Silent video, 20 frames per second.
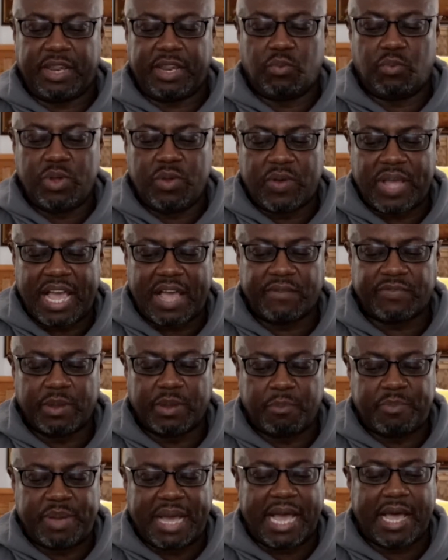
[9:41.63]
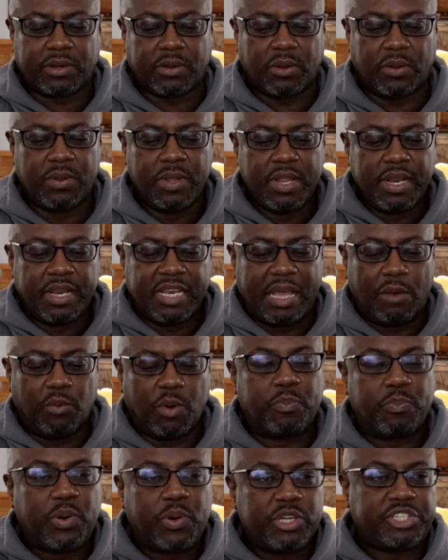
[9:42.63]
and we'll have the battle that
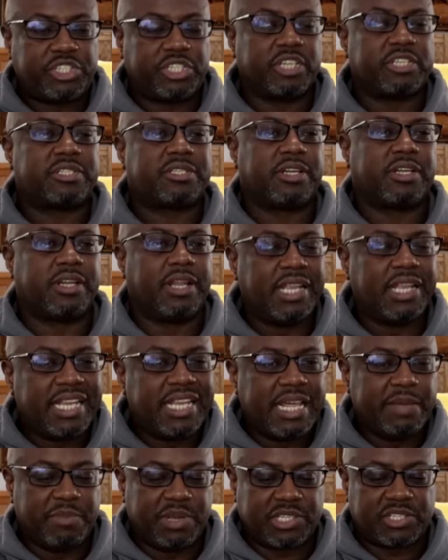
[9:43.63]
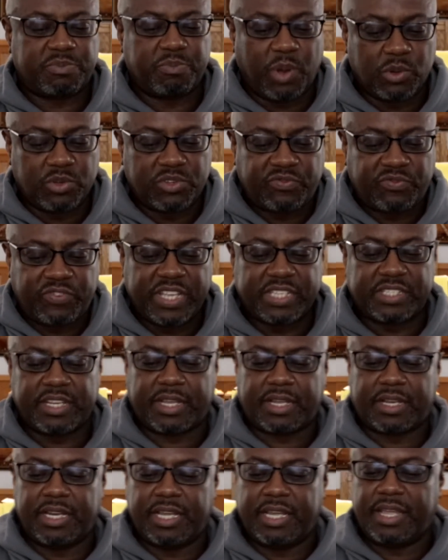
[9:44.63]
will push us to the limits, both
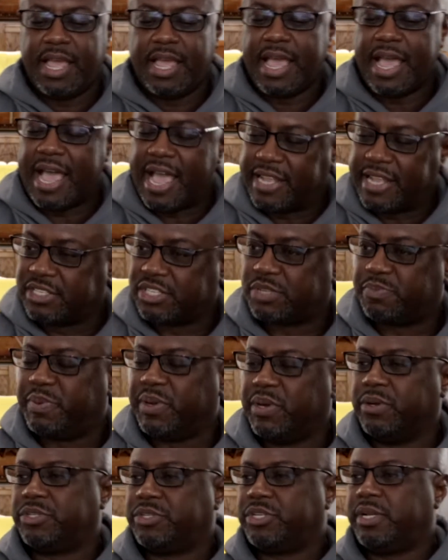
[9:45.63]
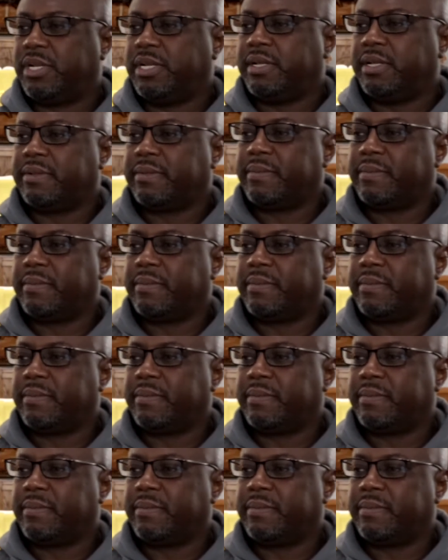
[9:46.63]
physically and spiritually.